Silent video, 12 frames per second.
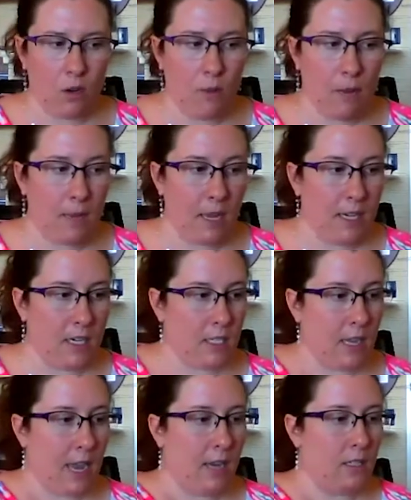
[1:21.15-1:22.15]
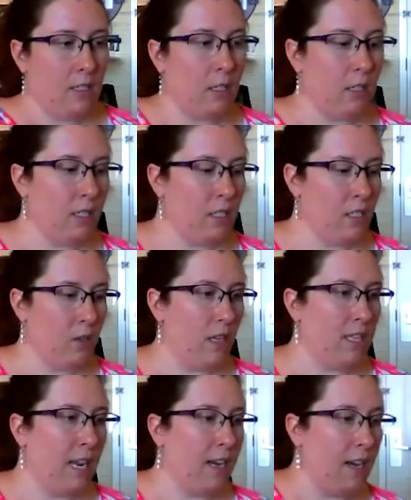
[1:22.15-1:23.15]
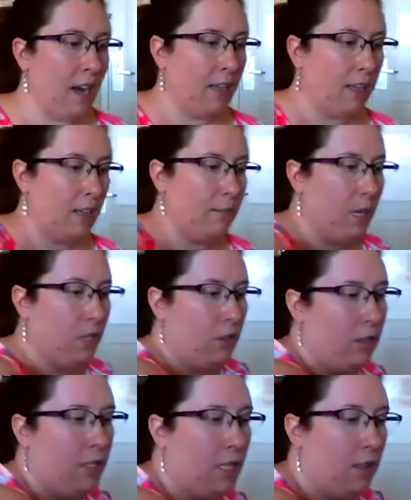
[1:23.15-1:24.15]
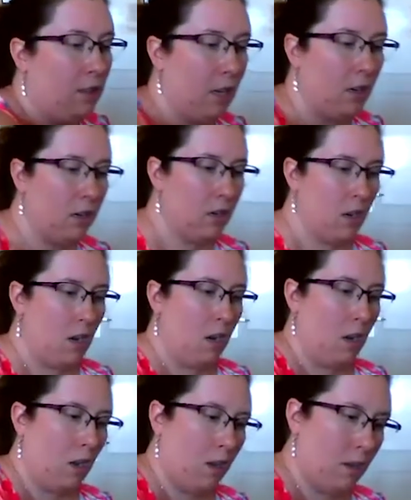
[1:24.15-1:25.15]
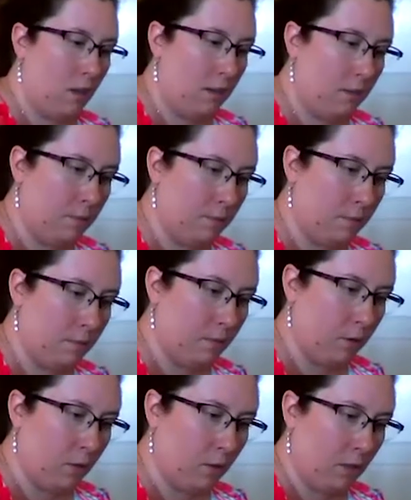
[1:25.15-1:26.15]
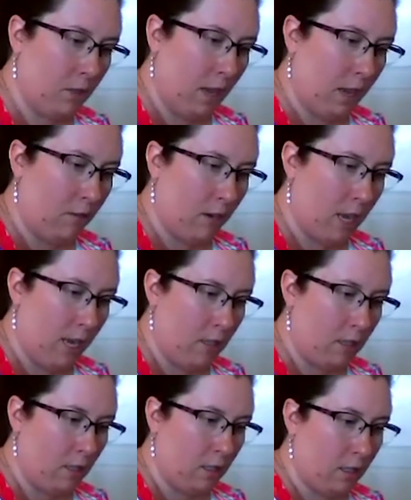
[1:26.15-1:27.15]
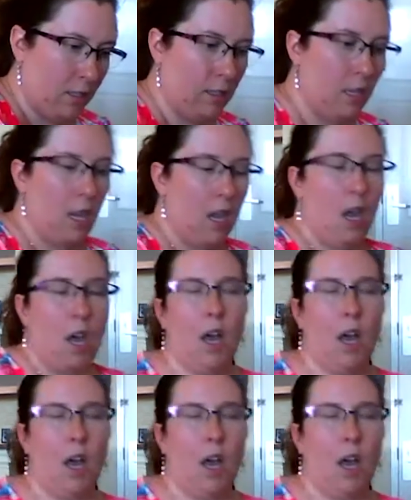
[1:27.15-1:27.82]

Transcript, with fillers: or maybe I need to add it to the list so that Dan and I can make sure it's in there. Let me add René to the list.